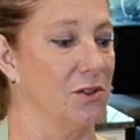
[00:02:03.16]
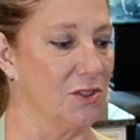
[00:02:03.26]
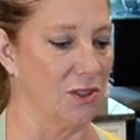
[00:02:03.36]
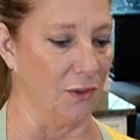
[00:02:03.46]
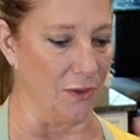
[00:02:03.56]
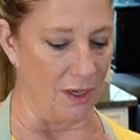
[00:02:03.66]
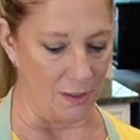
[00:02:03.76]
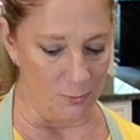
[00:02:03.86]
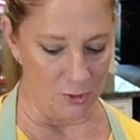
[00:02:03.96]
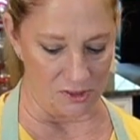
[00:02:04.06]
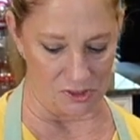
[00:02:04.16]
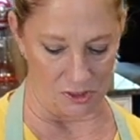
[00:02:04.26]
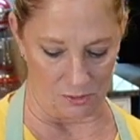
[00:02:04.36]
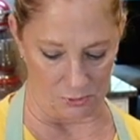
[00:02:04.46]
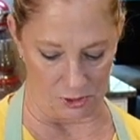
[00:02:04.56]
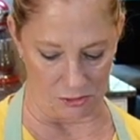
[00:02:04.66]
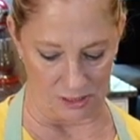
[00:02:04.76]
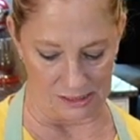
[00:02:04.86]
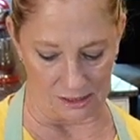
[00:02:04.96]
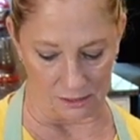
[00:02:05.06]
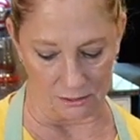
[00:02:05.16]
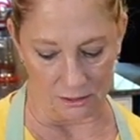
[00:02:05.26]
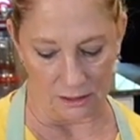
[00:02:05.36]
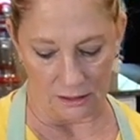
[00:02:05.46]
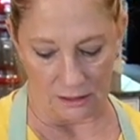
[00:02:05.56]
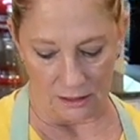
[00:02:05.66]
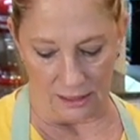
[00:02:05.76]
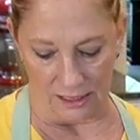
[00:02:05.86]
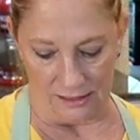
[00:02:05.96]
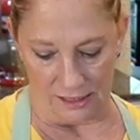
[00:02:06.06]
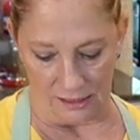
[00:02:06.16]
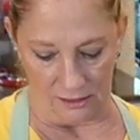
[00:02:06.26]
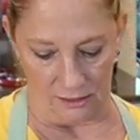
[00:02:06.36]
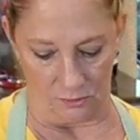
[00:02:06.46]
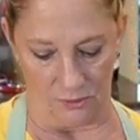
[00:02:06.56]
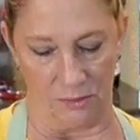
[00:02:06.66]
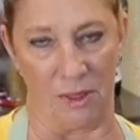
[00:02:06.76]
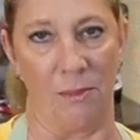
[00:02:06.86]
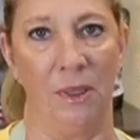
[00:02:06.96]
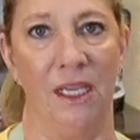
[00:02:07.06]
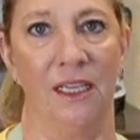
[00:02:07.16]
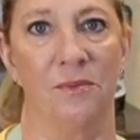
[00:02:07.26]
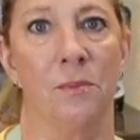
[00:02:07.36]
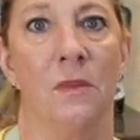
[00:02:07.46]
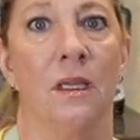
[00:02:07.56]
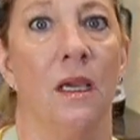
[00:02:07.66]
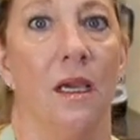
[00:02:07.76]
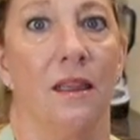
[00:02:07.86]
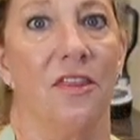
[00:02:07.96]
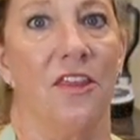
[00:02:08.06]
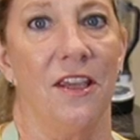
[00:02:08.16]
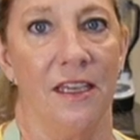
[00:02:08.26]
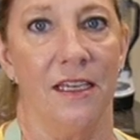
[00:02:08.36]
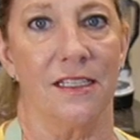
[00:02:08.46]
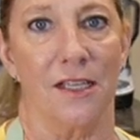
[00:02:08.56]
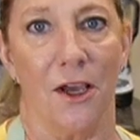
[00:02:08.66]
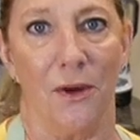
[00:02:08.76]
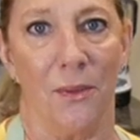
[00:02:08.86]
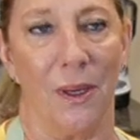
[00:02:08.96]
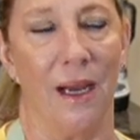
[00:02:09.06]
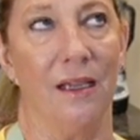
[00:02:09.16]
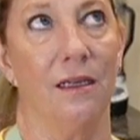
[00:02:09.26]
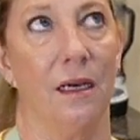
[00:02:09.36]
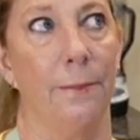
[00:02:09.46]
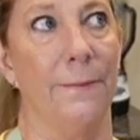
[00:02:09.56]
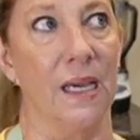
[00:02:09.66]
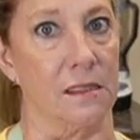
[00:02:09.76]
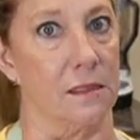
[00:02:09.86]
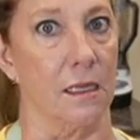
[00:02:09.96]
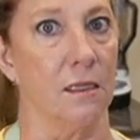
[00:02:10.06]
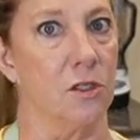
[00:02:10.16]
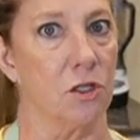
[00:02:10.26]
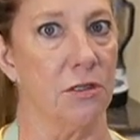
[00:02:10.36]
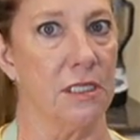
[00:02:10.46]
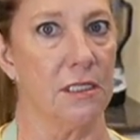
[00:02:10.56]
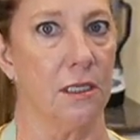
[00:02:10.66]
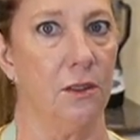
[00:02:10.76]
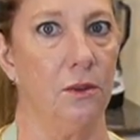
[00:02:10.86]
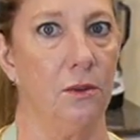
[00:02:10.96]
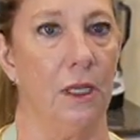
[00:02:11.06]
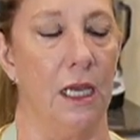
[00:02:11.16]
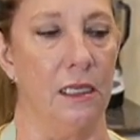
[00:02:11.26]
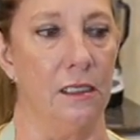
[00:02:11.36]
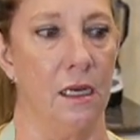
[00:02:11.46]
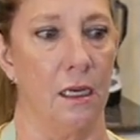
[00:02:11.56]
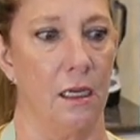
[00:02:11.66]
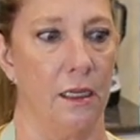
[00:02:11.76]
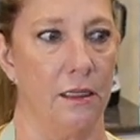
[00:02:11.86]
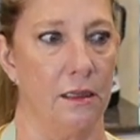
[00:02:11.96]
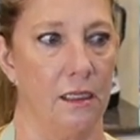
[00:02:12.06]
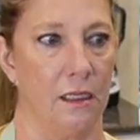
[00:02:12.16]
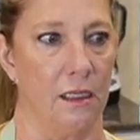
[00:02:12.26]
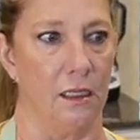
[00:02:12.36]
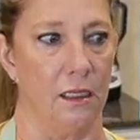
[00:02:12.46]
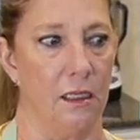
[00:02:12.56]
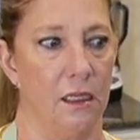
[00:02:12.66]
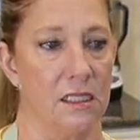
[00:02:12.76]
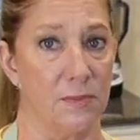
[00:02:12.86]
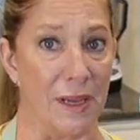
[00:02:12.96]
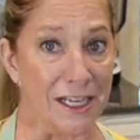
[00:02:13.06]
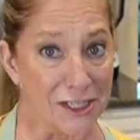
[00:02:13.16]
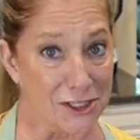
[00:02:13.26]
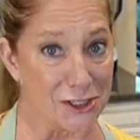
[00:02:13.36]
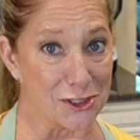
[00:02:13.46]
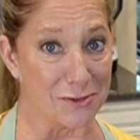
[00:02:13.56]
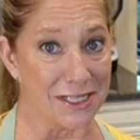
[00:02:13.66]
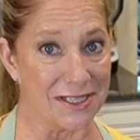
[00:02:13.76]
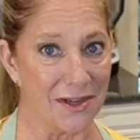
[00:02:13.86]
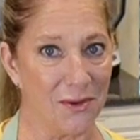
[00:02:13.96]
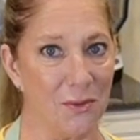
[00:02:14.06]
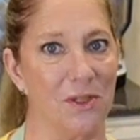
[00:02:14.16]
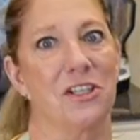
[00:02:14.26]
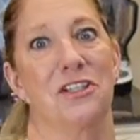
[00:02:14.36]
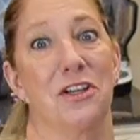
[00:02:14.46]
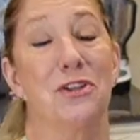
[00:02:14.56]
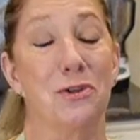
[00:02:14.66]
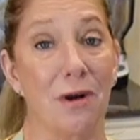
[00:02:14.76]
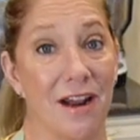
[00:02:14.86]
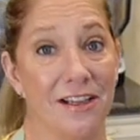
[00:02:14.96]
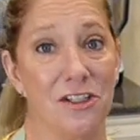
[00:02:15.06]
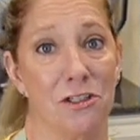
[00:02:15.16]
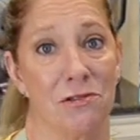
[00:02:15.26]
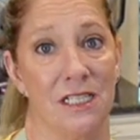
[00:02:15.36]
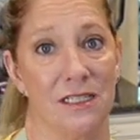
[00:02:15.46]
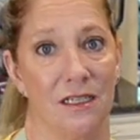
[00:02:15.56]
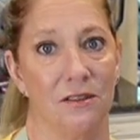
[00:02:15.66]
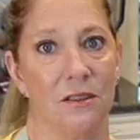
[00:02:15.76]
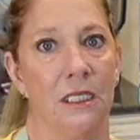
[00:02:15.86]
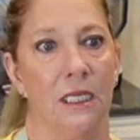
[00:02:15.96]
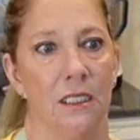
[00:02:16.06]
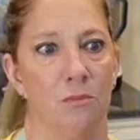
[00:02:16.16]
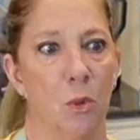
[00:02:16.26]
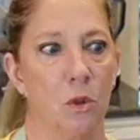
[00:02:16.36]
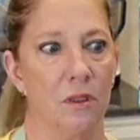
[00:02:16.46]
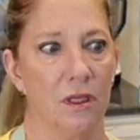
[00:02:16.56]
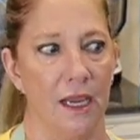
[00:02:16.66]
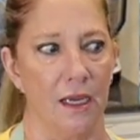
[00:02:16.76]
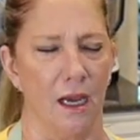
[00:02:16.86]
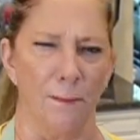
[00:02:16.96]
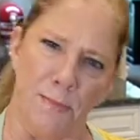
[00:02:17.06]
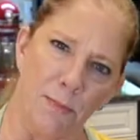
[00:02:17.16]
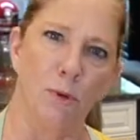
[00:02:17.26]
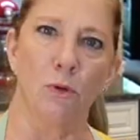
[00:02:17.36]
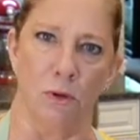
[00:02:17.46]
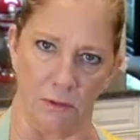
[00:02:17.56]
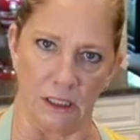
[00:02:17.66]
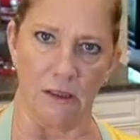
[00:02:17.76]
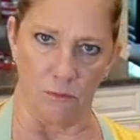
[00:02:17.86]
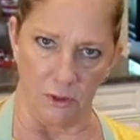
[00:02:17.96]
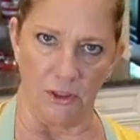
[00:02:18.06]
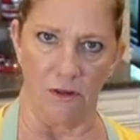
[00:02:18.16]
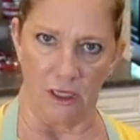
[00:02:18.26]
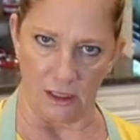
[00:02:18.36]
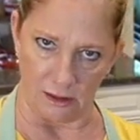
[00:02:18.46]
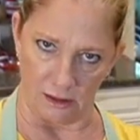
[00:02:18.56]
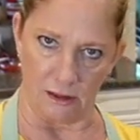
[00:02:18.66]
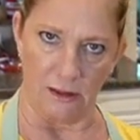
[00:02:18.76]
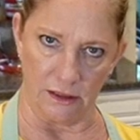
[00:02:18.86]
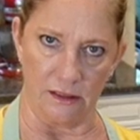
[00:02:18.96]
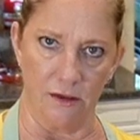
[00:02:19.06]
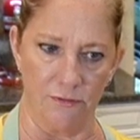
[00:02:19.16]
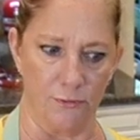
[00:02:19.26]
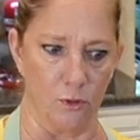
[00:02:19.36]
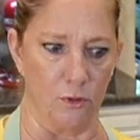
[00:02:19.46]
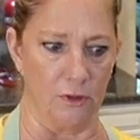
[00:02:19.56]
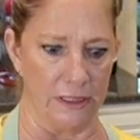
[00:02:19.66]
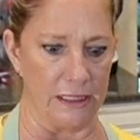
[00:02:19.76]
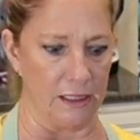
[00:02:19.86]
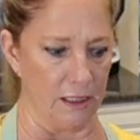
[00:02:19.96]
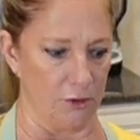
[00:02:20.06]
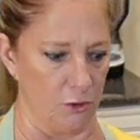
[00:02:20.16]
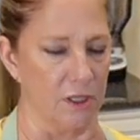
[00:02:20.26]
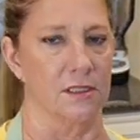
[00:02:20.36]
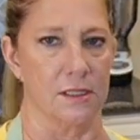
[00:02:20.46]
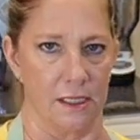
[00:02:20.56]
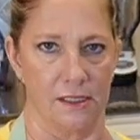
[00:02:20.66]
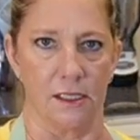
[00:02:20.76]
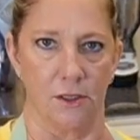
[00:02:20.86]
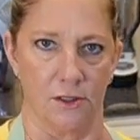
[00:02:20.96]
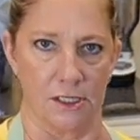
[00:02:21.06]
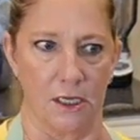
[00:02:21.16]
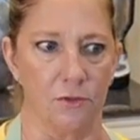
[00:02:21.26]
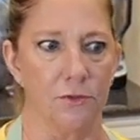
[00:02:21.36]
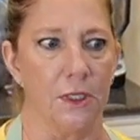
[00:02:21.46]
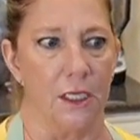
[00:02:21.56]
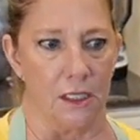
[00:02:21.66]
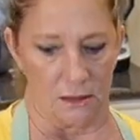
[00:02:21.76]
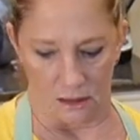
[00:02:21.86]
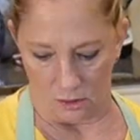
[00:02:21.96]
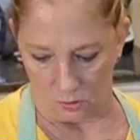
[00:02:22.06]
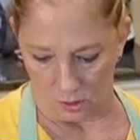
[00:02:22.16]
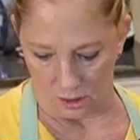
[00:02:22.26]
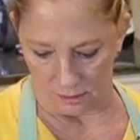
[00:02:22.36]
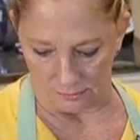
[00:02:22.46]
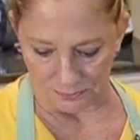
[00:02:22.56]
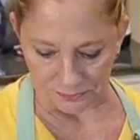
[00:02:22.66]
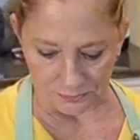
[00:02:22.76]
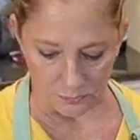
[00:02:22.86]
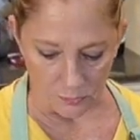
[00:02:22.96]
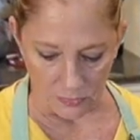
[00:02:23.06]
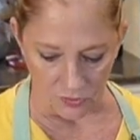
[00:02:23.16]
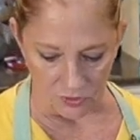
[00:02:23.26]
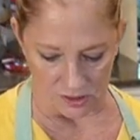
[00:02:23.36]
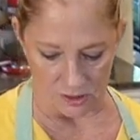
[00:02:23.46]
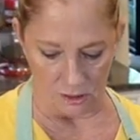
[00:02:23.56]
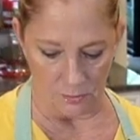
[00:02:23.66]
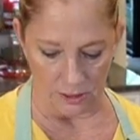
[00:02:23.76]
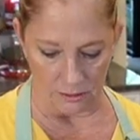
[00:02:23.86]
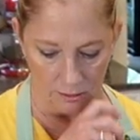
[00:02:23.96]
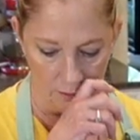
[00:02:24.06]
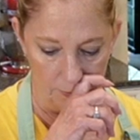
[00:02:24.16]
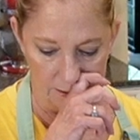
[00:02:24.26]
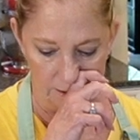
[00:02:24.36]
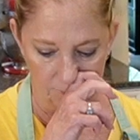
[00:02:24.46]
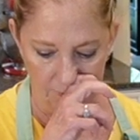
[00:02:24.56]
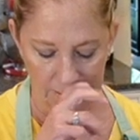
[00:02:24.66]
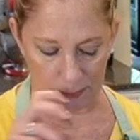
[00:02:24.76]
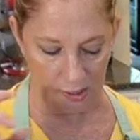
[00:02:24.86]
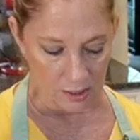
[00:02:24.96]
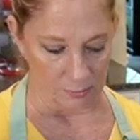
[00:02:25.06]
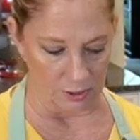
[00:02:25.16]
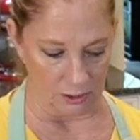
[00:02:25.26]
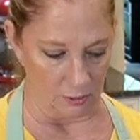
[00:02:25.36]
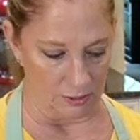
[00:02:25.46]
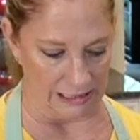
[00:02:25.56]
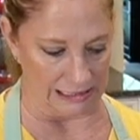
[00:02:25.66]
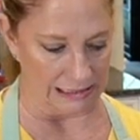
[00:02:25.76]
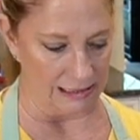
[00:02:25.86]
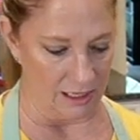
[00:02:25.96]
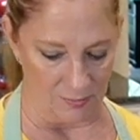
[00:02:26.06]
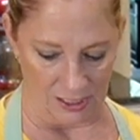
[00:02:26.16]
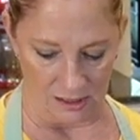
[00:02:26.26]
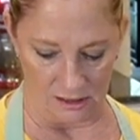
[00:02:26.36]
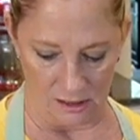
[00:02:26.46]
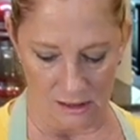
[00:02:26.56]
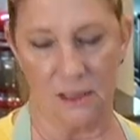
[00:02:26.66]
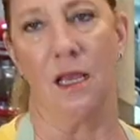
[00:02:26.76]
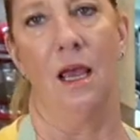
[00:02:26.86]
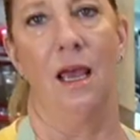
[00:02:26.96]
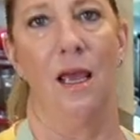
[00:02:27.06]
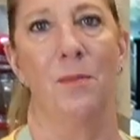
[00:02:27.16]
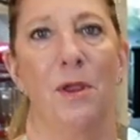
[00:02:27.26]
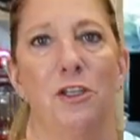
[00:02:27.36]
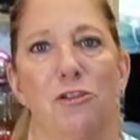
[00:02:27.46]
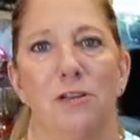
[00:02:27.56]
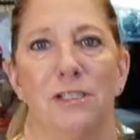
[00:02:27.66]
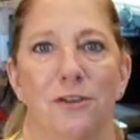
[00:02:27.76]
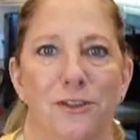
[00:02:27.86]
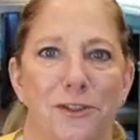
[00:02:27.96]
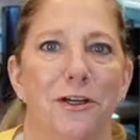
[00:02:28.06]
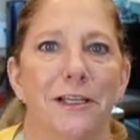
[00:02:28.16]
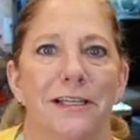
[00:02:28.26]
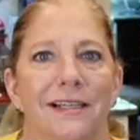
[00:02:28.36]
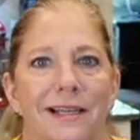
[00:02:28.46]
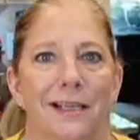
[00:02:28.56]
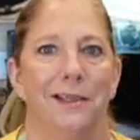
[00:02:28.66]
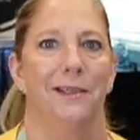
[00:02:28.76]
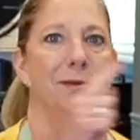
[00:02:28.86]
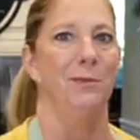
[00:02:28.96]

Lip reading: So I'm gonna start with chorizo and get it going in my pan. The thing is though, I got Mexican chorizo and not the Spanish chorizo, which is a dry chorizo, more like a pepperoni, where you get it in a full length and you can slice it yourself. So, this is gonna be a little bit different, but I'm gonna go ahead and get my onions and my chorizo started. Come